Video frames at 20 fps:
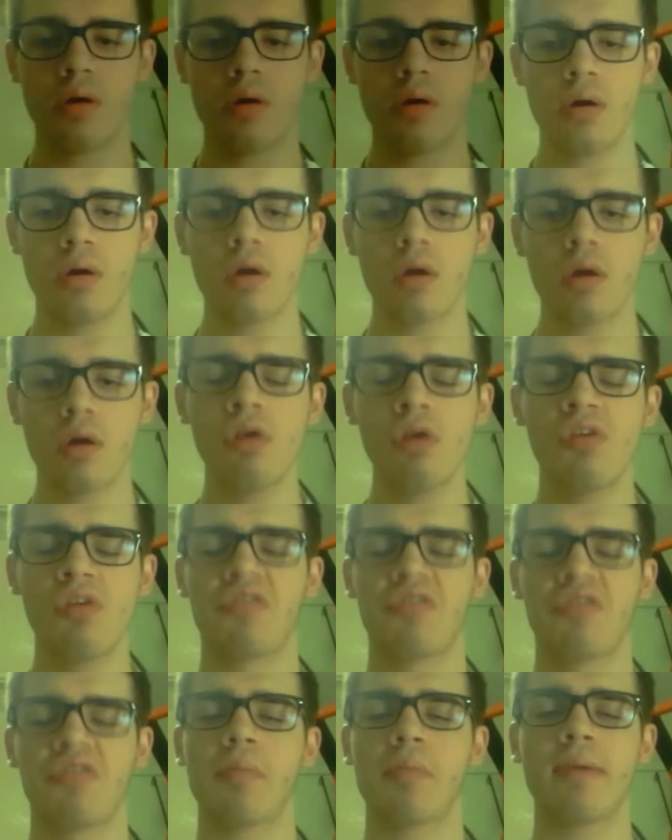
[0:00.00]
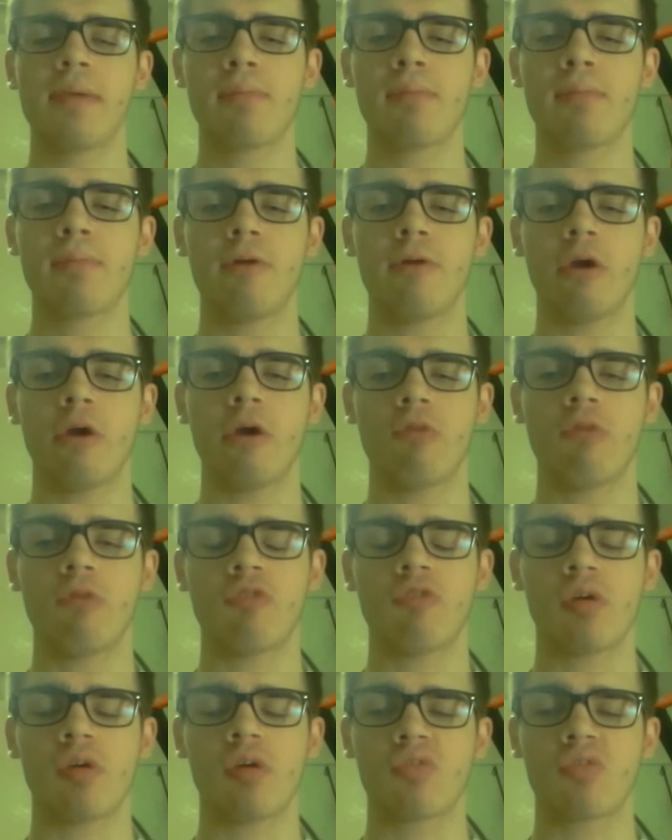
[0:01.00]
Art is a big part of
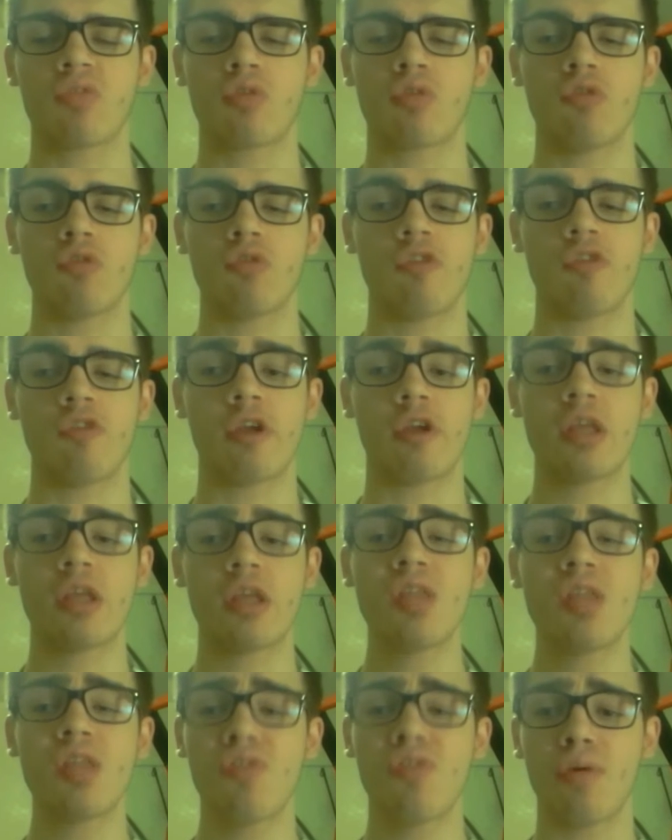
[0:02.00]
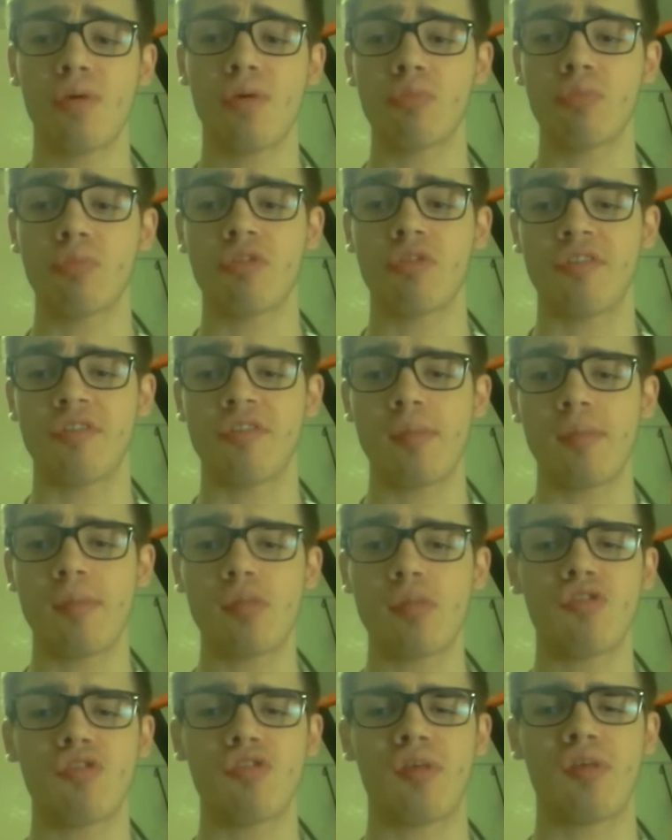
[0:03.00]
Toronto's culture. It is home to 10
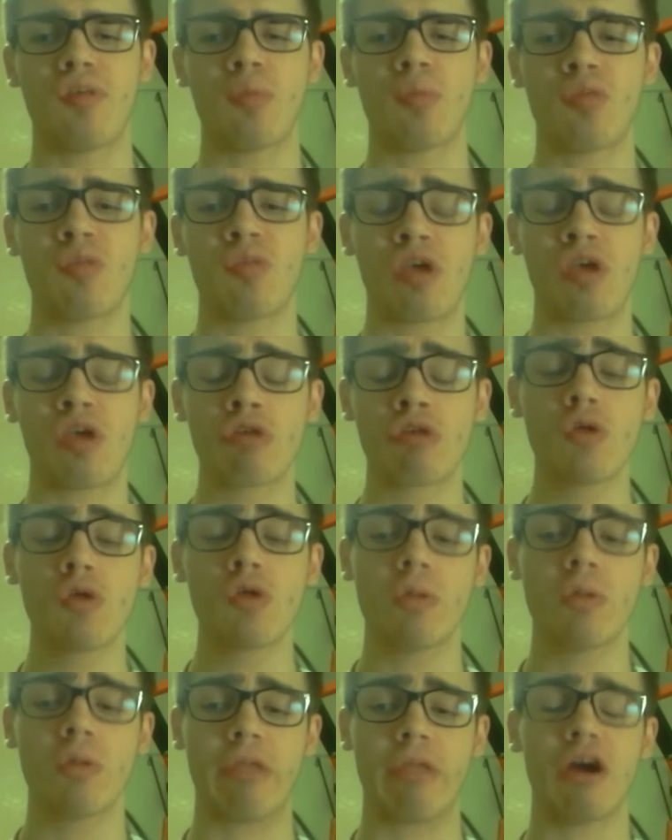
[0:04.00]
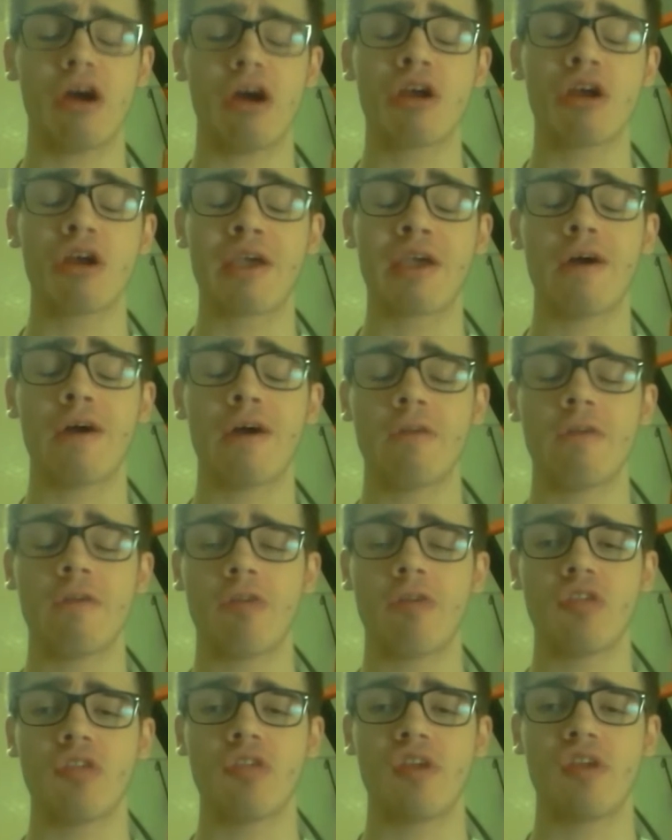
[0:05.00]
museums, including the Art Gallery of
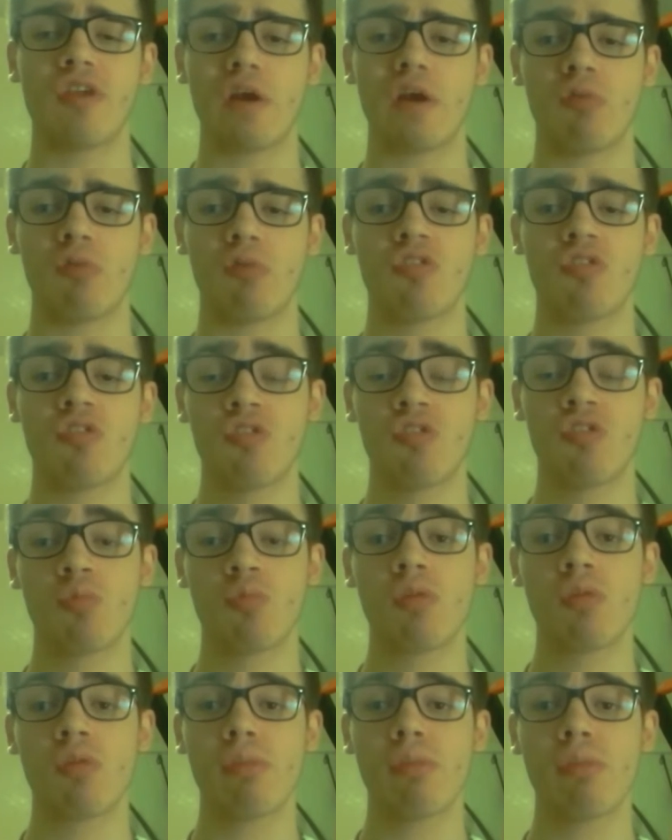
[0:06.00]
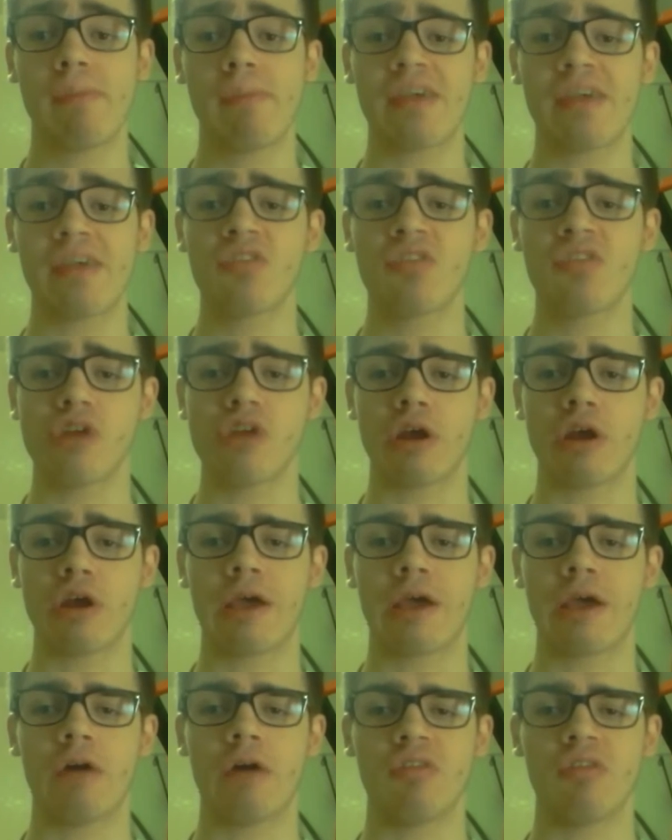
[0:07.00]
Ontario, which is one of the biggest art
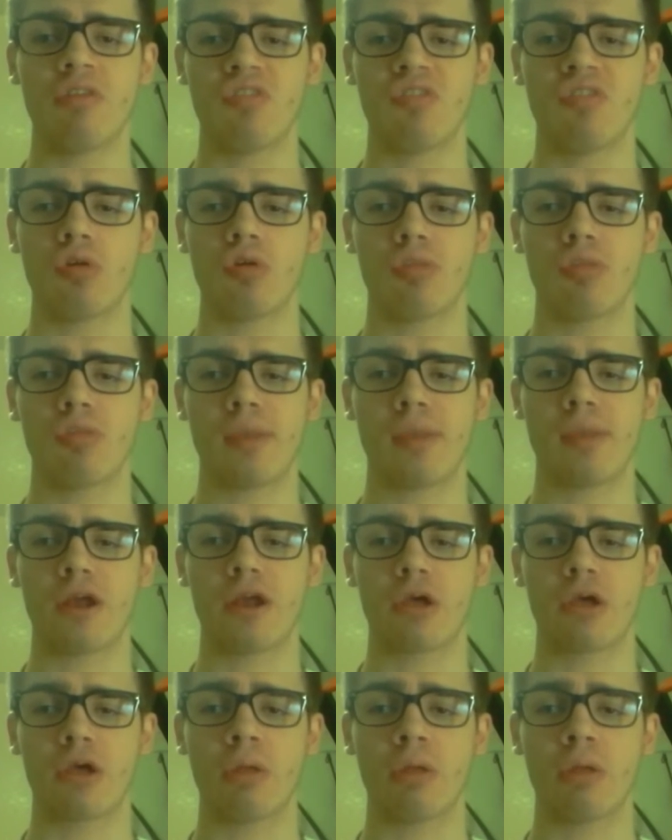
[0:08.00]
galleries in North America.